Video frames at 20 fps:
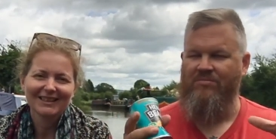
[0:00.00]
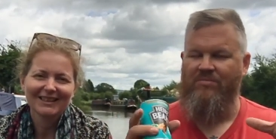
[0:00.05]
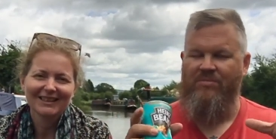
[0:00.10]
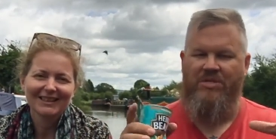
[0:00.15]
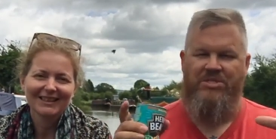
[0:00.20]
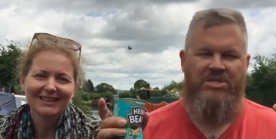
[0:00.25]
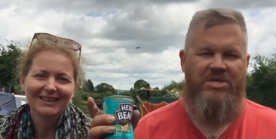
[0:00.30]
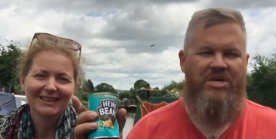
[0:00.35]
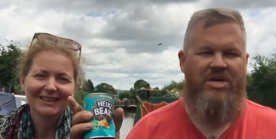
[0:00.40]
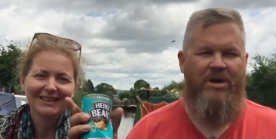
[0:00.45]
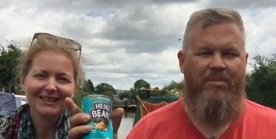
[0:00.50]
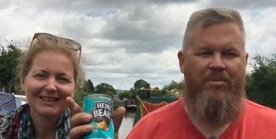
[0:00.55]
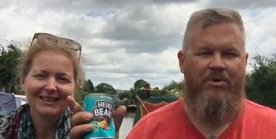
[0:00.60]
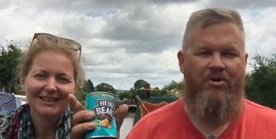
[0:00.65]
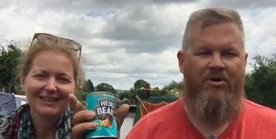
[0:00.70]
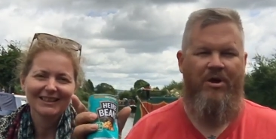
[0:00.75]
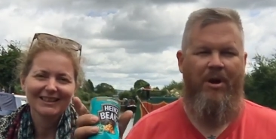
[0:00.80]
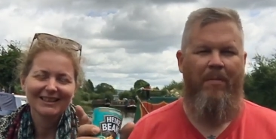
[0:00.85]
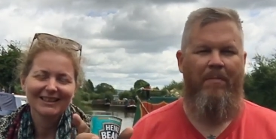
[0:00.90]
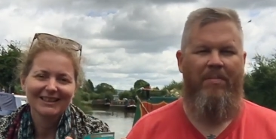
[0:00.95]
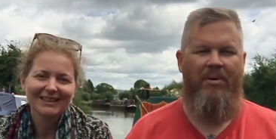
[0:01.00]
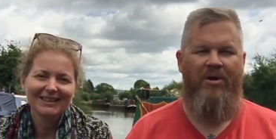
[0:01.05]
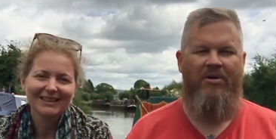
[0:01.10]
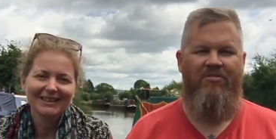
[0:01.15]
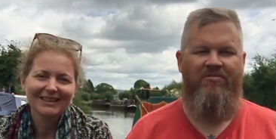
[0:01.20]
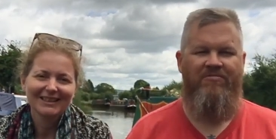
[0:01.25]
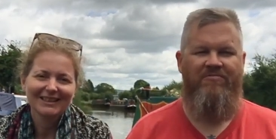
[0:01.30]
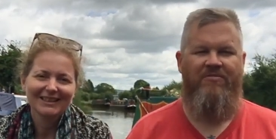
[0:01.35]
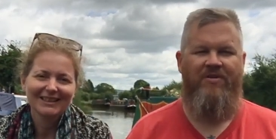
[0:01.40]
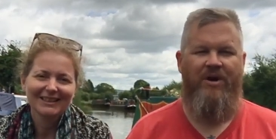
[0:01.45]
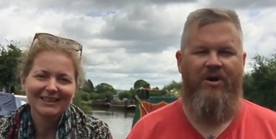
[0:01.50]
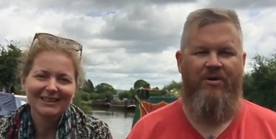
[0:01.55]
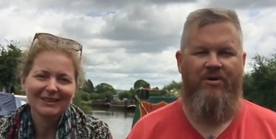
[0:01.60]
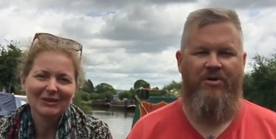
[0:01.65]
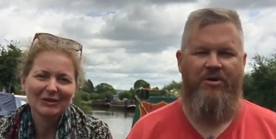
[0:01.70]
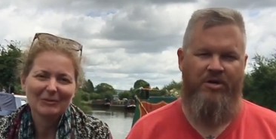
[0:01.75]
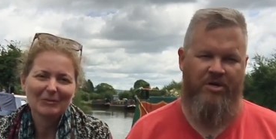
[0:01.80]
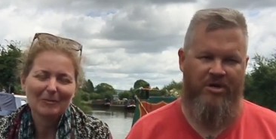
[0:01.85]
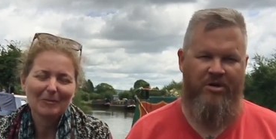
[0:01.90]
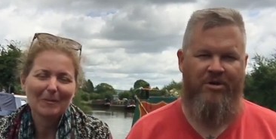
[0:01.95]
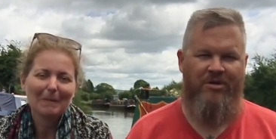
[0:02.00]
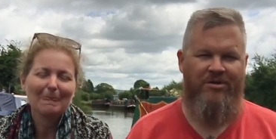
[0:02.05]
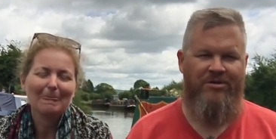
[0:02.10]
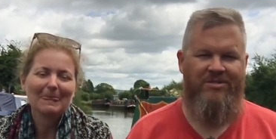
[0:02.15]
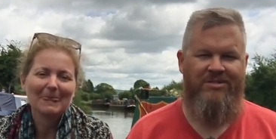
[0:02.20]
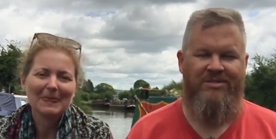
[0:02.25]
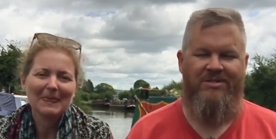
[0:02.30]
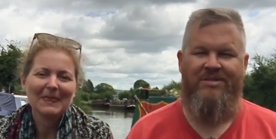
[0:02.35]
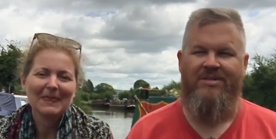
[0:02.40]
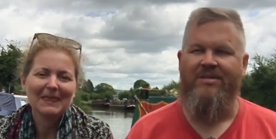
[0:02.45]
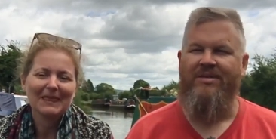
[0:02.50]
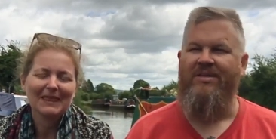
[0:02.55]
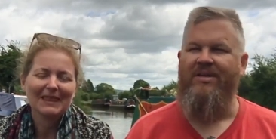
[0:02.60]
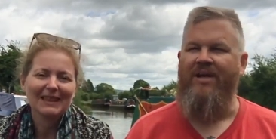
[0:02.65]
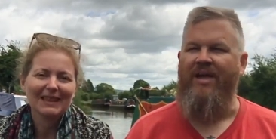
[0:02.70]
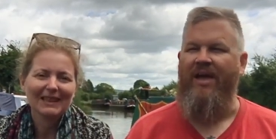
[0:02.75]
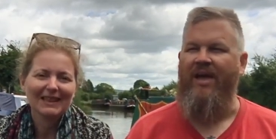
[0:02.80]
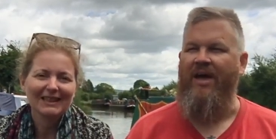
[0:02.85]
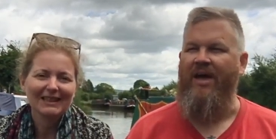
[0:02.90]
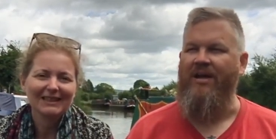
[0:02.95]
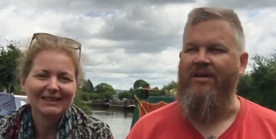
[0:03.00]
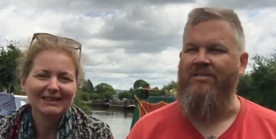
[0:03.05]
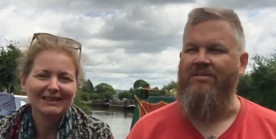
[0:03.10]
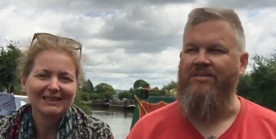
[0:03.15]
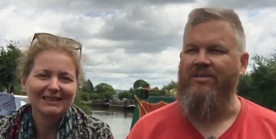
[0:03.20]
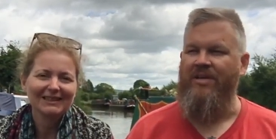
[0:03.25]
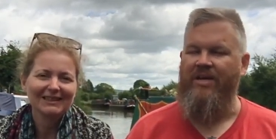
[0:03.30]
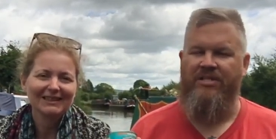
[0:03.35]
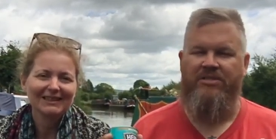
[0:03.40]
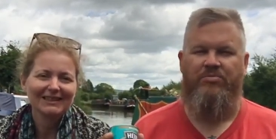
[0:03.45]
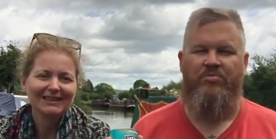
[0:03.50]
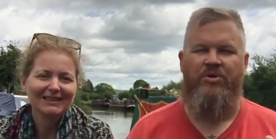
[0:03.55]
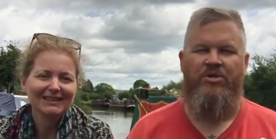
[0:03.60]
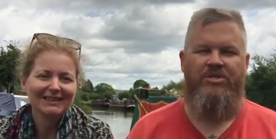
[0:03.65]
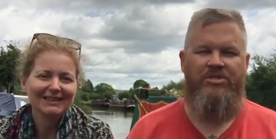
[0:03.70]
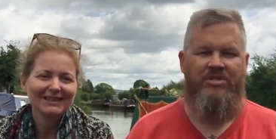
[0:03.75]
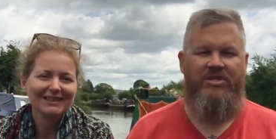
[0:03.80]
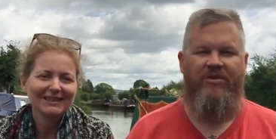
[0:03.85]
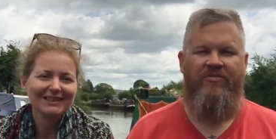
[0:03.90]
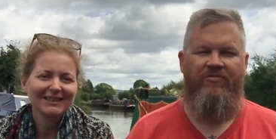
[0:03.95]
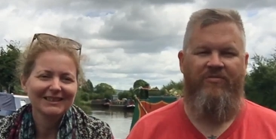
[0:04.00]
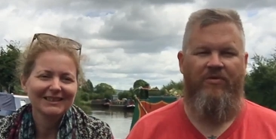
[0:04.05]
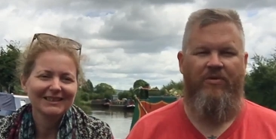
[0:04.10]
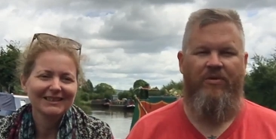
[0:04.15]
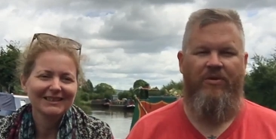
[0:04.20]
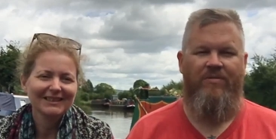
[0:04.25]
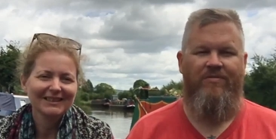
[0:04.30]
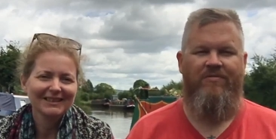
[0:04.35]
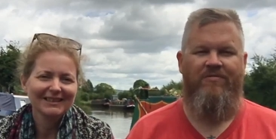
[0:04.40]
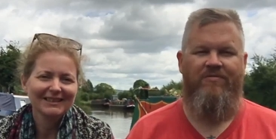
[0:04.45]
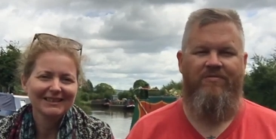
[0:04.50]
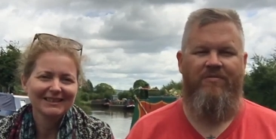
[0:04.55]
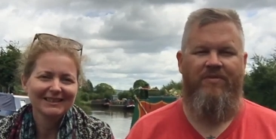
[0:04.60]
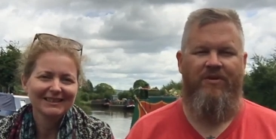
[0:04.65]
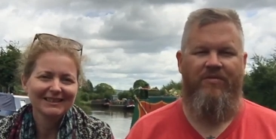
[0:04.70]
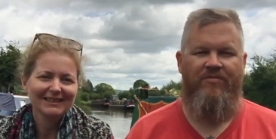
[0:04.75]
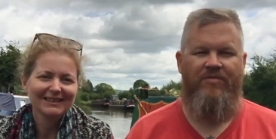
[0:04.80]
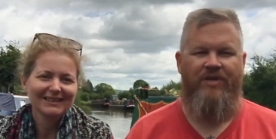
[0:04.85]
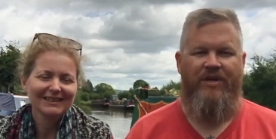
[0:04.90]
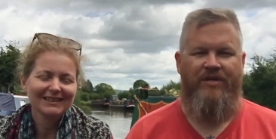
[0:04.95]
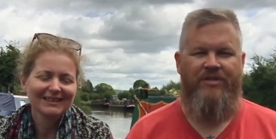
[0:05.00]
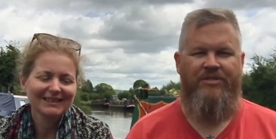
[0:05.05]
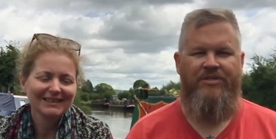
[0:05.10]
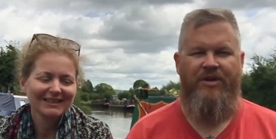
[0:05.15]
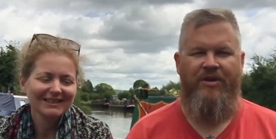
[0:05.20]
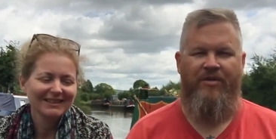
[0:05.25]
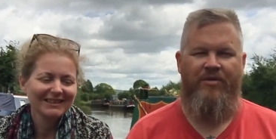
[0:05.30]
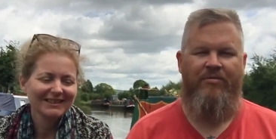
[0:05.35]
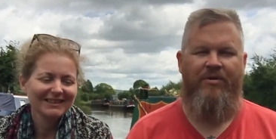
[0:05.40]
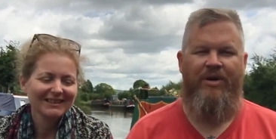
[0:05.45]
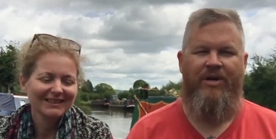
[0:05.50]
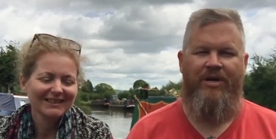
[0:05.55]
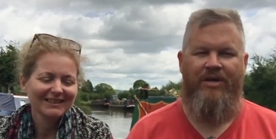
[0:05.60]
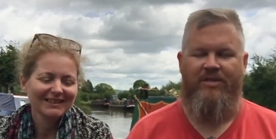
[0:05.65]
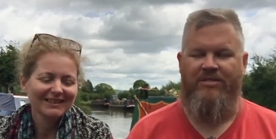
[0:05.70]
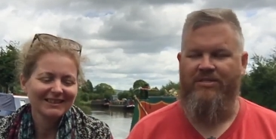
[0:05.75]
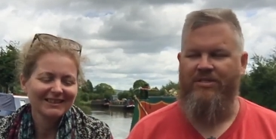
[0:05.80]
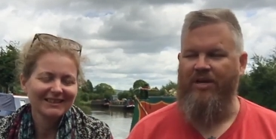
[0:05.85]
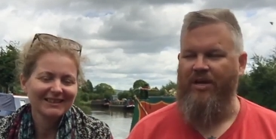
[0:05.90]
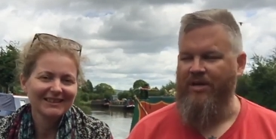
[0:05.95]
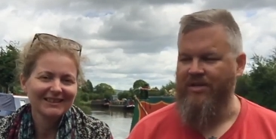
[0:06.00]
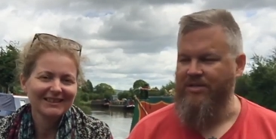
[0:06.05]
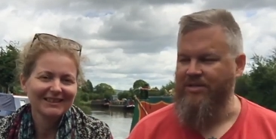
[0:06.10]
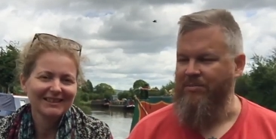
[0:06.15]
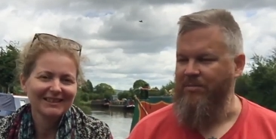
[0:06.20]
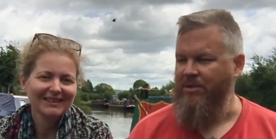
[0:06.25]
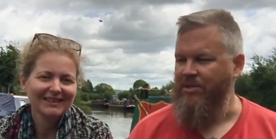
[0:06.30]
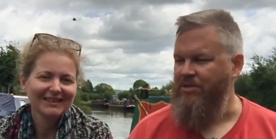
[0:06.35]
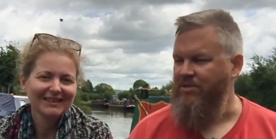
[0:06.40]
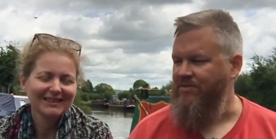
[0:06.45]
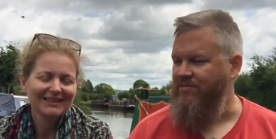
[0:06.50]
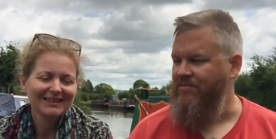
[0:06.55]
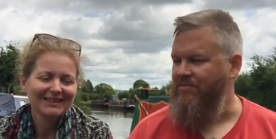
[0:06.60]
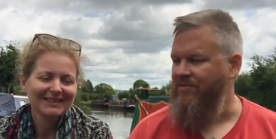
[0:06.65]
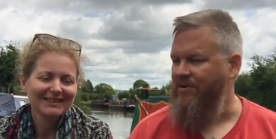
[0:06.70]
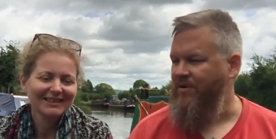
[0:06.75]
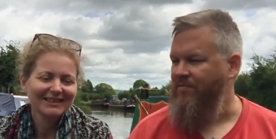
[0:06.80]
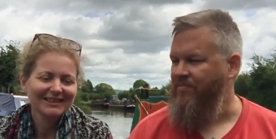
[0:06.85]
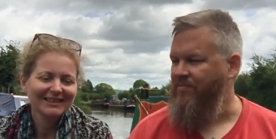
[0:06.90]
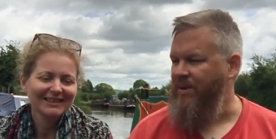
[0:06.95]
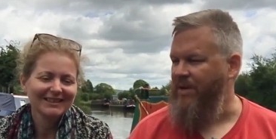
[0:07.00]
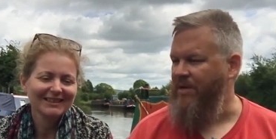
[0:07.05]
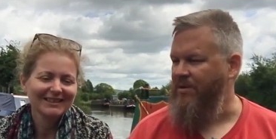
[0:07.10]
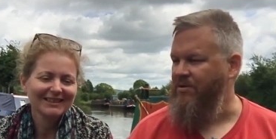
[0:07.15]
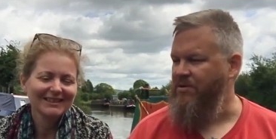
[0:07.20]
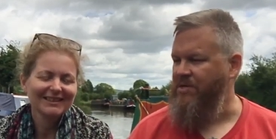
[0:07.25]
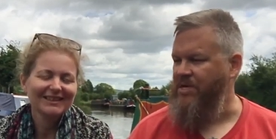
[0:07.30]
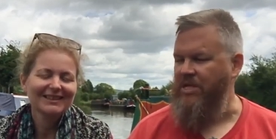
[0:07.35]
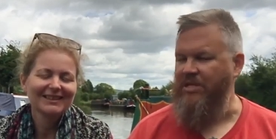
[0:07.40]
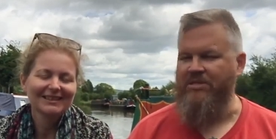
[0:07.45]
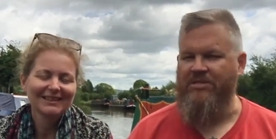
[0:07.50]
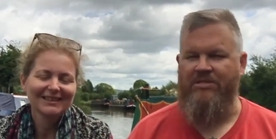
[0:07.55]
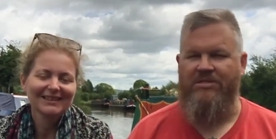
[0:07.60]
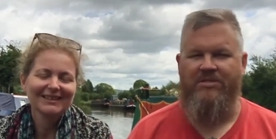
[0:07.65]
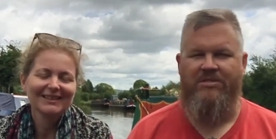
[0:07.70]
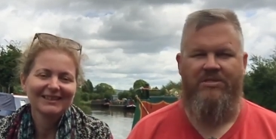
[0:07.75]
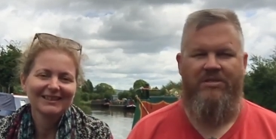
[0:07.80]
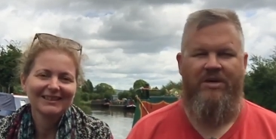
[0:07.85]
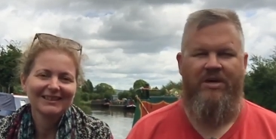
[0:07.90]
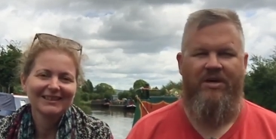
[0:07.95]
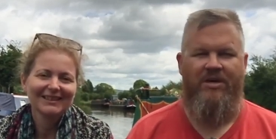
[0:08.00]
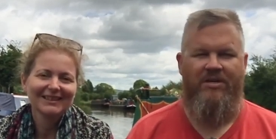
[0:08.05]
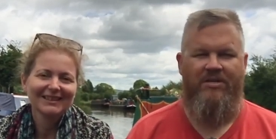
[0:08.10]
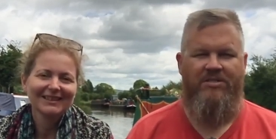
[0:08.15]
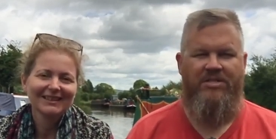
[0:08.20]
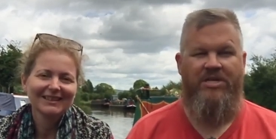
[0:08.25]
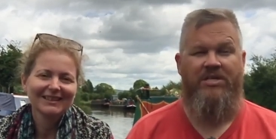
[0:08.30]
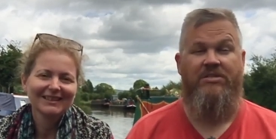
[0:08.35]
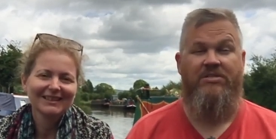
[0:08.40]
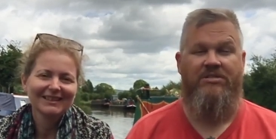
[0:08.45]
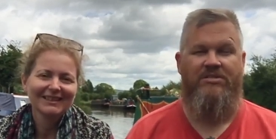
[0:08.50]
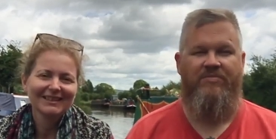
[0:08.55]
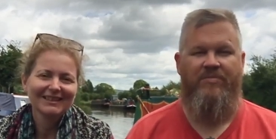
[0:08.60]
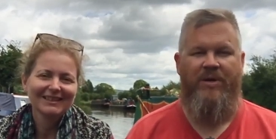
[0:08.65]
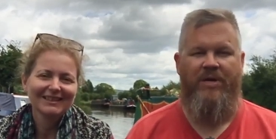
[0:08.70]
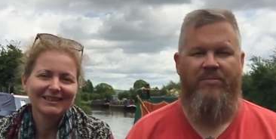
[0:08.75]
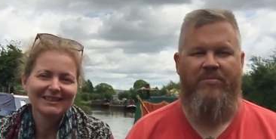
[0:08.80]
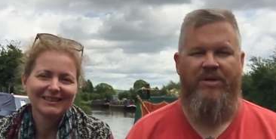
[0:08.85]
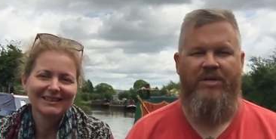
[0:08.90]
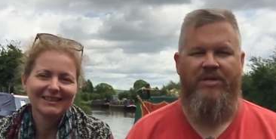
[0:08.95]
Speaker 1: there's a cupboard above our cooker, and it's pretty stuffed full of things. And on the right-hand side, it's a bunch of baked tins, tins of baked